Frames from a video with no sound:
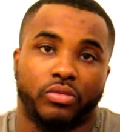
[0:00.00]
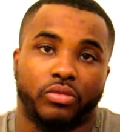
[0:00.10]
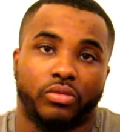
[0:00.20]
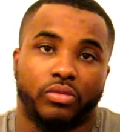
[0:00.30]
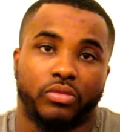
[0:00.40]

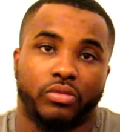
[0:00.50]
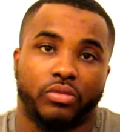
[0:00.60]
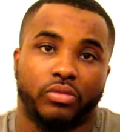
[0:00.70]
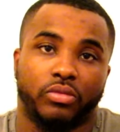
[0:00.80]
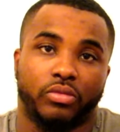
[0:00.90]

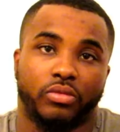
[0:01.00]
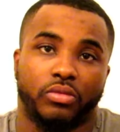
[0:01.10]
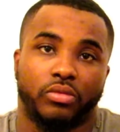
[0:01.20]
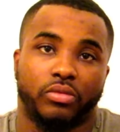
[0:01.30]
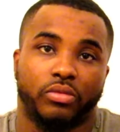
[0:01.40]

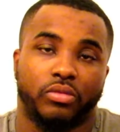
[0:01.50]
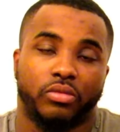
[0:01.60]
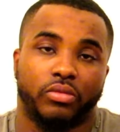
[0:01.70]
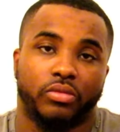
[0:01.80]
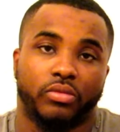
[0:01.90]

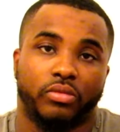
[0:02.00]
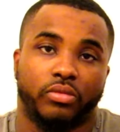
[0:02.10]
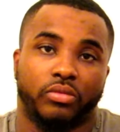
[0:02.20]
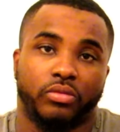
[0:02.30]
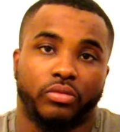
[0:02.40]

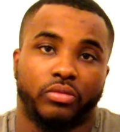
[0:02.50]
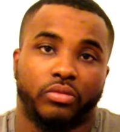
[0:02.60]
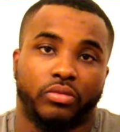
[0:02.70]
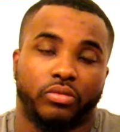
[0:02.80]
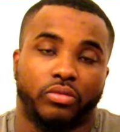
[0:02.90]

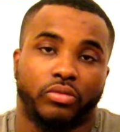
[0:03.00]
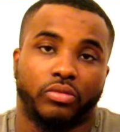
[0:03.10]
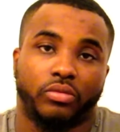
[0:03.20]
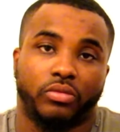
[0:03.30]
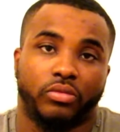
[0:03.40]

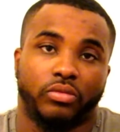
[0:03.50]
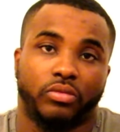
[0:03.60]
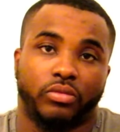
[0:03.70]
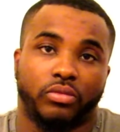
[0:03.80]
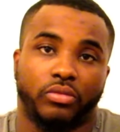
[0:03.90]

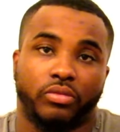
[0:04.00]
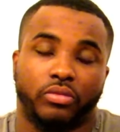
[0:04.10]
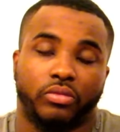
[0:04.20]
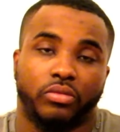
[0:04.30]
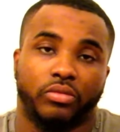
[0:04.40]

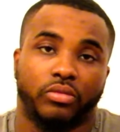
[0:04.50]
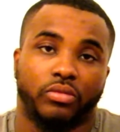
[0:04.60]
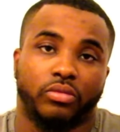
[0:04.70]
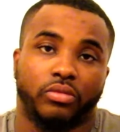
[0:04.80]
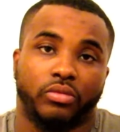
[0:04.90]

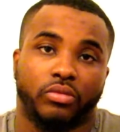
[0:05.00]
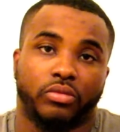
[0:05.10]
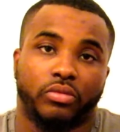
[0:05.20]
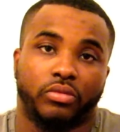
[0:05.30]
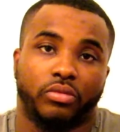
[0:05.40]

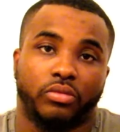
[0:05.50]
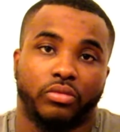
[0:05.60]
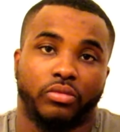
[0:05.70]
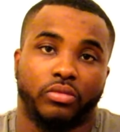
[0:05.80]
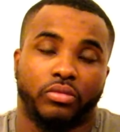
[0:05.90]

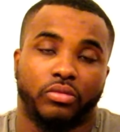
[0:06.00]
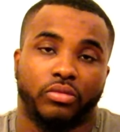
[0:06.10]
(not speaking)